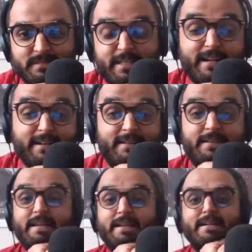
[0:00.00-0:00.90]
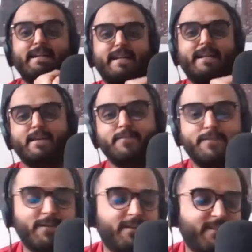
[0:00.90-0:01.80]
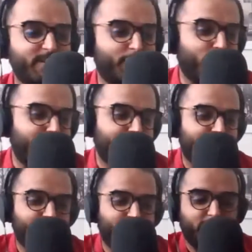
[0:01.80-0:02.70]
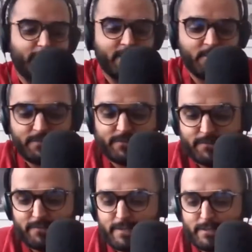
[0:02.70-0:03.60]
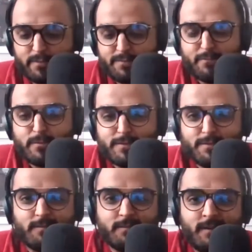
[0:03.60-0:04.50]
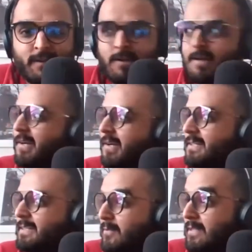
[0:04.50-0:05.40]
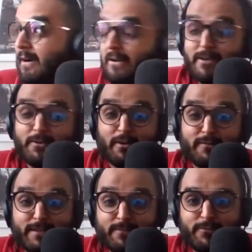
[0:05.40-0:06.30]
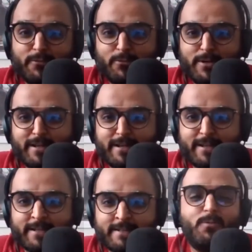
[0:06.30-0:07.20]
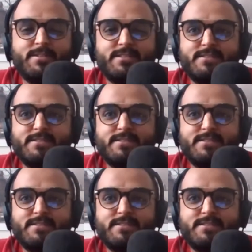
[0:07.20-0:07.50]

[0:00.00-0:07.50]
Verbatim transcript: yeah and i love uh, the point about you know if someone's someone's hungry you're going to offer them food and like was